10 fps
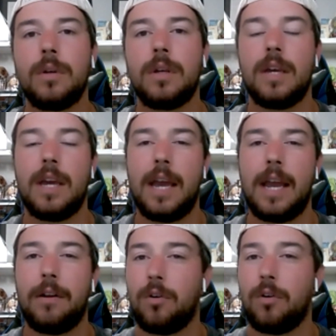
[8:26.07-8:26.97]
and it
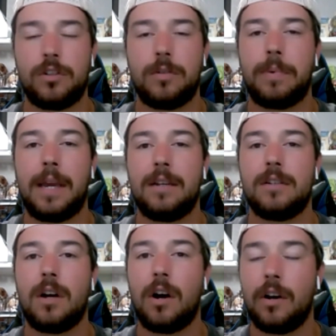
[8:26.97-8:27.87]
all just depends
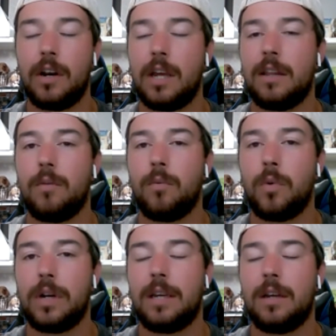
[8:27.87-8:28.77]
on
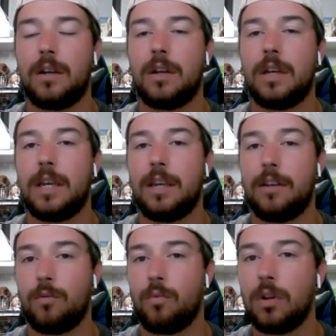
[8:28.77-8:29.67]
what his
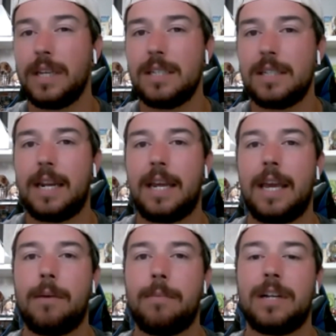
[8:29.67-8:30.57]
role is and
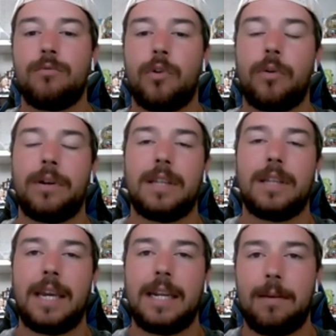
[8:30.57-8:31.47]
how much Rory
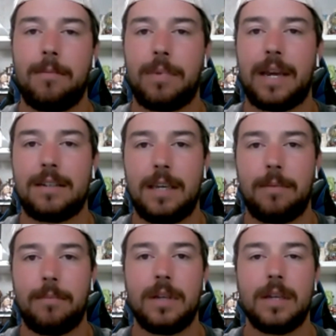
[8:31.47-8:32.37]
Laird impacts
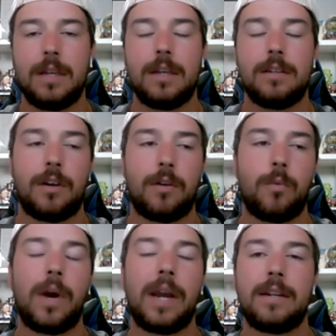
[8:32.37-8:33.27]
him. So
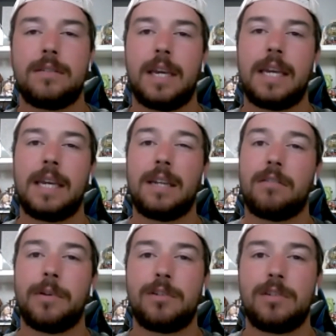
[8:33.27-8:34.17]
wait and see, and
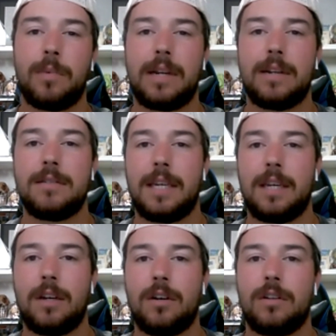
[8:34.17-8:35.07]
especially wait and see
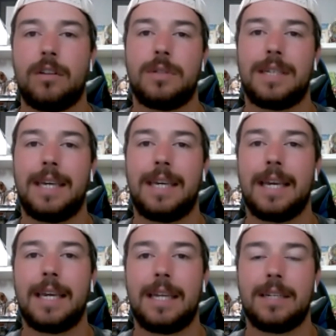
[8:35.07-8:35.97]
on those
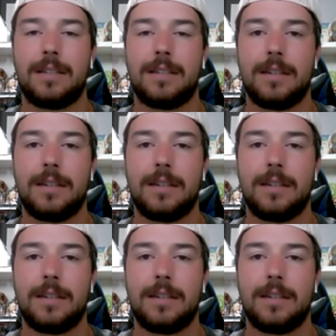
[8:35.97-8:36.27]
kick-ins.